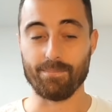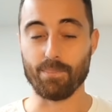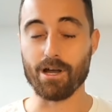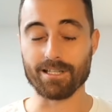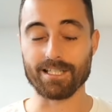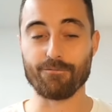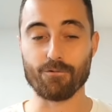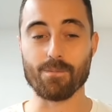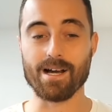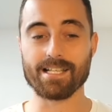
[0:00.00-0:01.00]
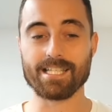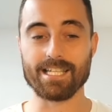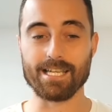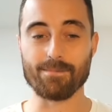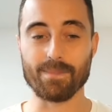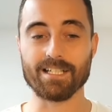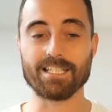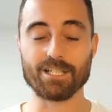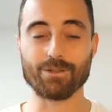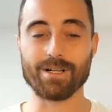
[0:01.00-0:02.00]
Personally, for my team, my
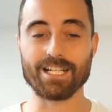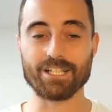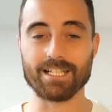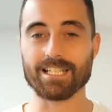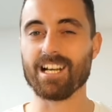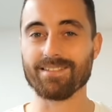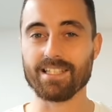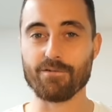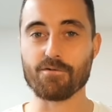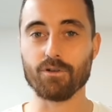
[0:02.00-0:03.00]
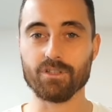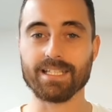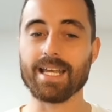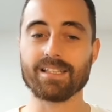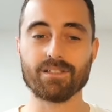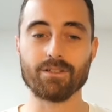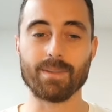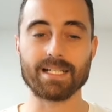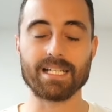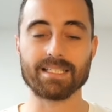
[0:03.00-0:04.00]
situation, it's kind of difficult to get to a
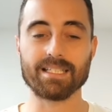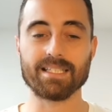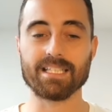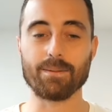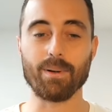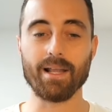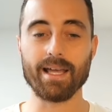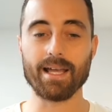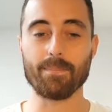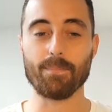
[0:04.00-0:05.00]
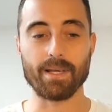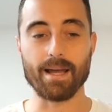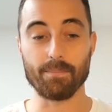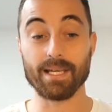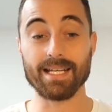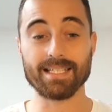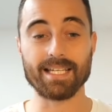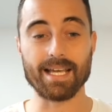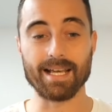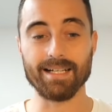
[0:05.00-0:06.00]
Manchester City player. Yeah, I'm beginning to
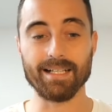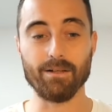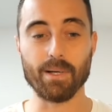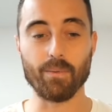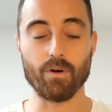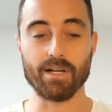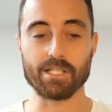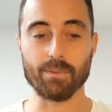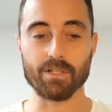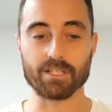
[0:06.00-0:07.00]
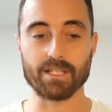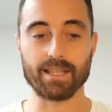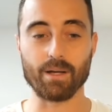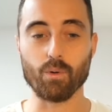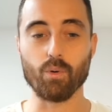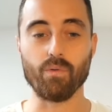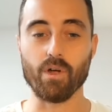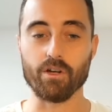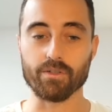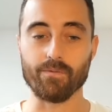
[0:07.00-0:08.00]
get a little bit worried, to be honest, because I think all of
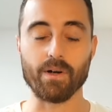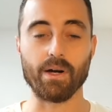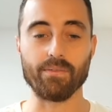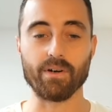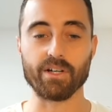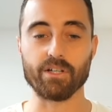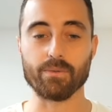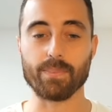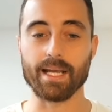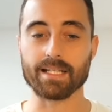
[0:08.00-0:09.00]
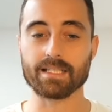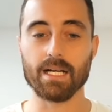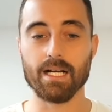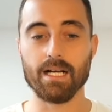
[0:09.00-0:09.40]
those are very good picks.